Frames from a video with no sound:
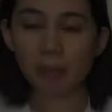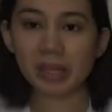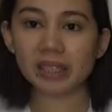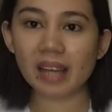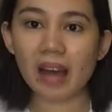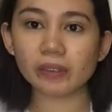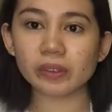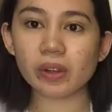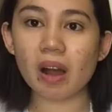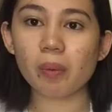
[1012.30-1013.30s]
Coming down
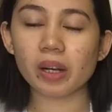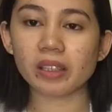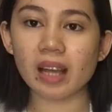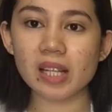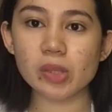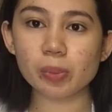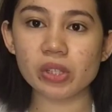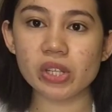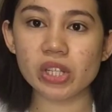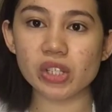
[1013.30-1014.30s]
to our last
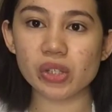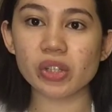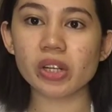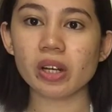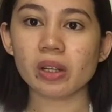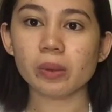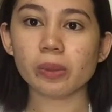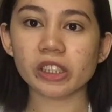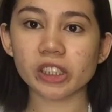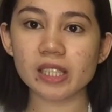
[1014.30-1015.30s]
procedure,
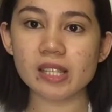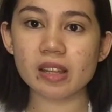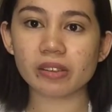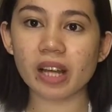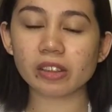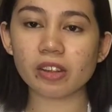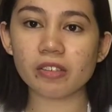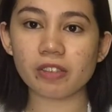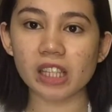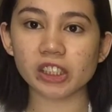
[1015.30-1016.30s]
which is the
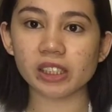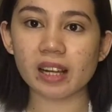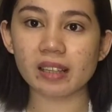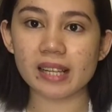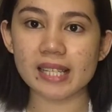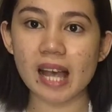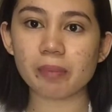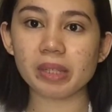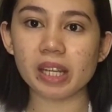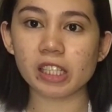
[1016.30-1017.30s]
rectovaginal
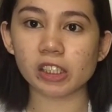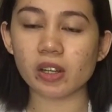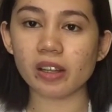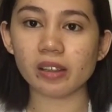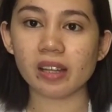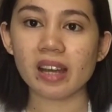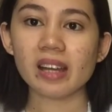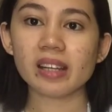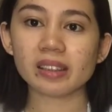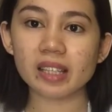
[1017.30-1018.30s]
examination,
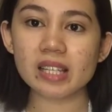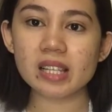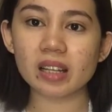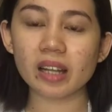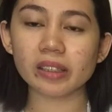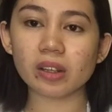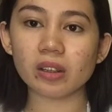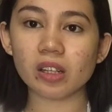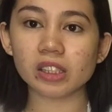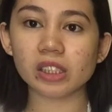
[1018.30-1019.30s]
it is a
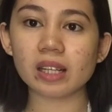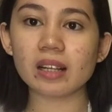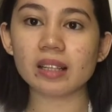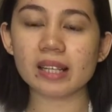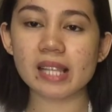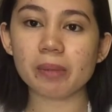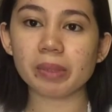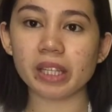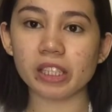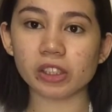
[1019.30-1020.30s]
gynecological
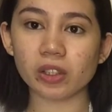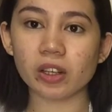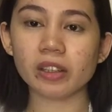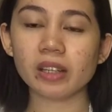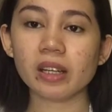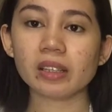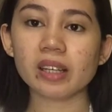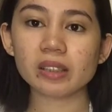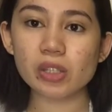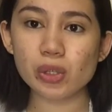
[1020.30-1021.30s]
examination
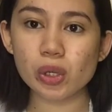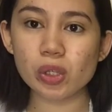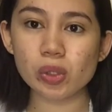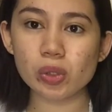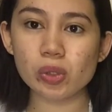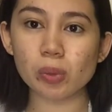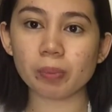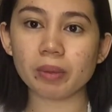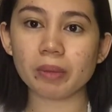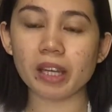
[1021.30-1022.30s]
that is used to
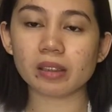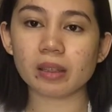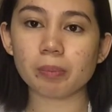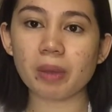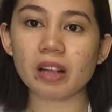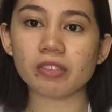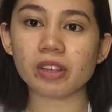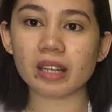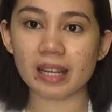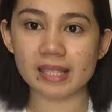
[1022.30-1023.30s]
supplement the
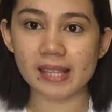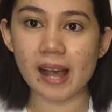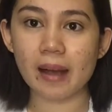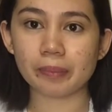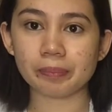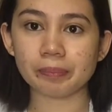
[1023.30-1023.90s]
pelvic exam.